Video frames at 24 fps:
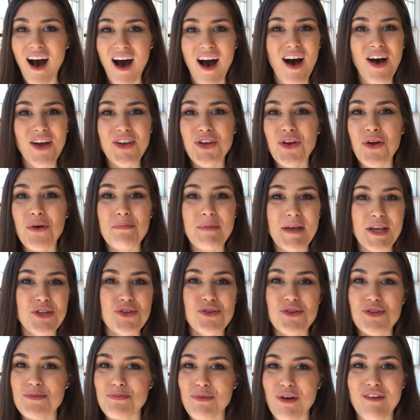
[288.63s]
On your
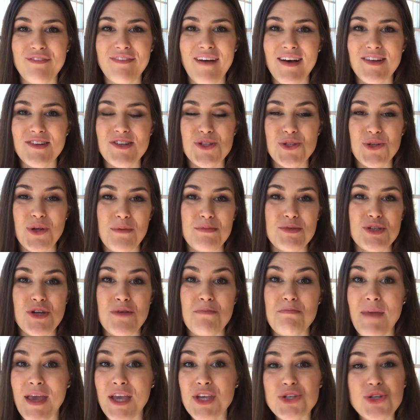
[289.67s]
Pinterest profile
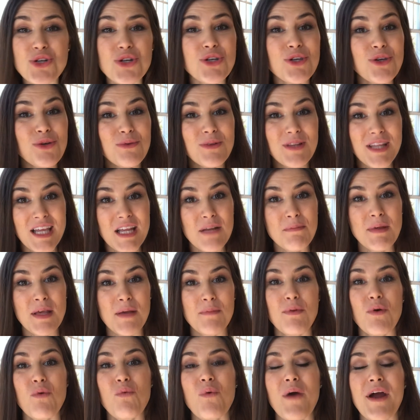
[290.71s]
description, make sure you lead
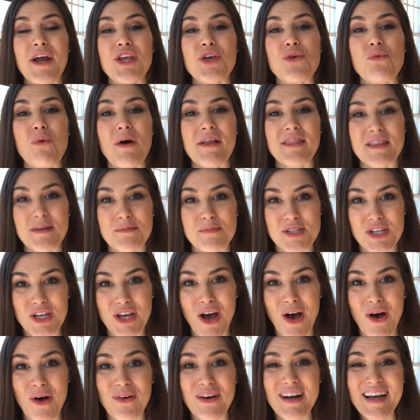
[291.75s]
people where you want them to
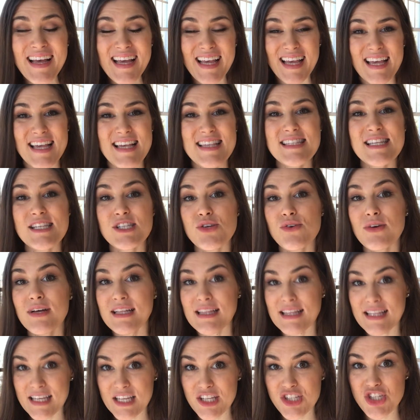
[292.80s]
go. Is it to a
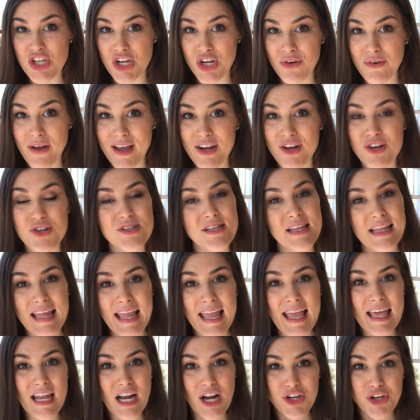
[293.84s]
lead generator so they
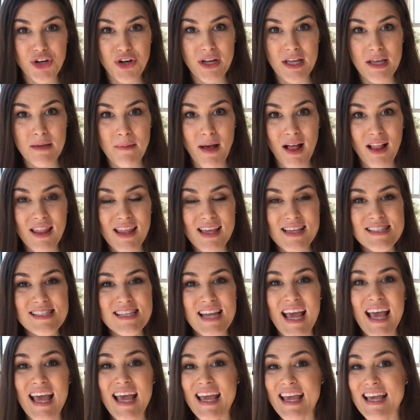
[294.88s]
can get on your email
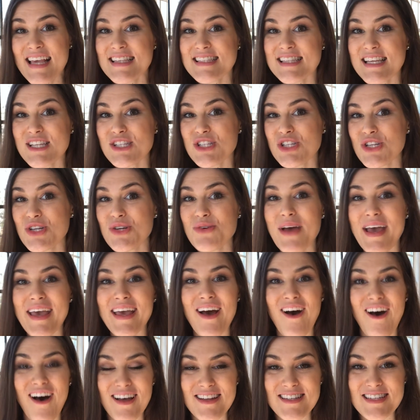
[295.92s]
list? Is it to a
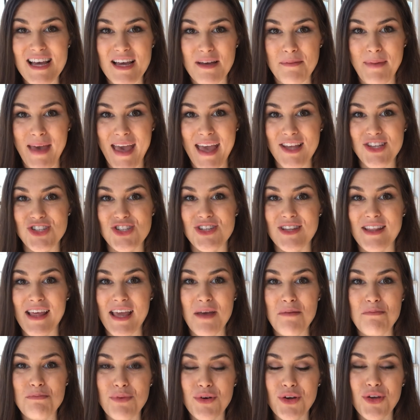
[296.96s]
contact page so they
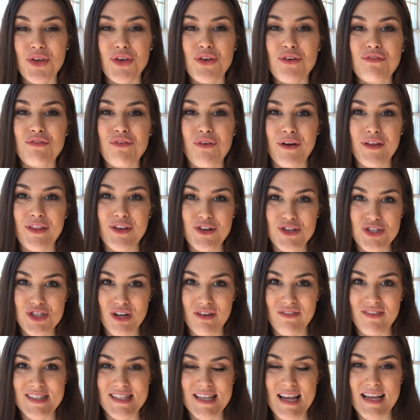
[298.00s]
can book you for their
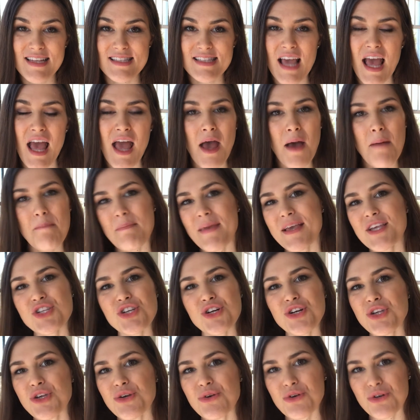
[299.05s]
services? Make
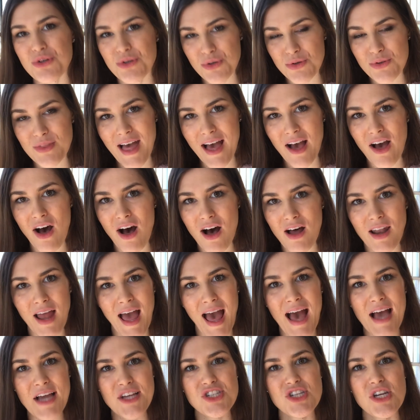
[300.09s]
sure you include that call
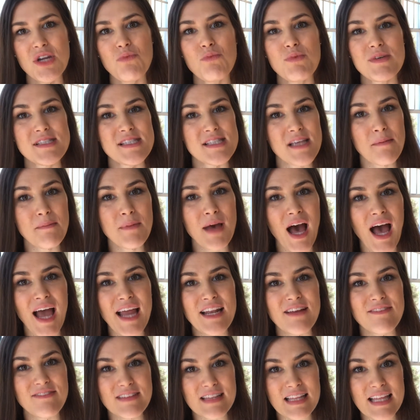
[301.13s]
to action with some
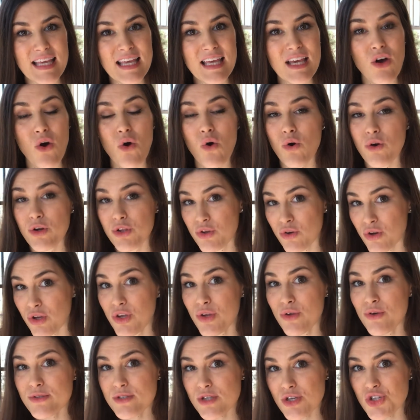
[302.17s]
kind of link you
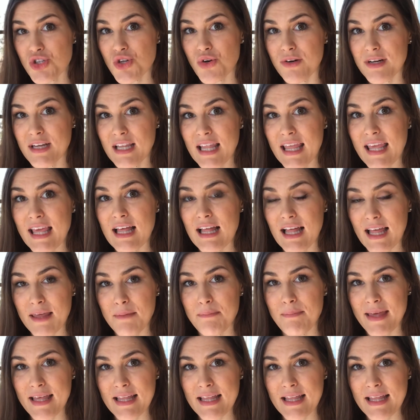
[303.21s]
can use a shortened link like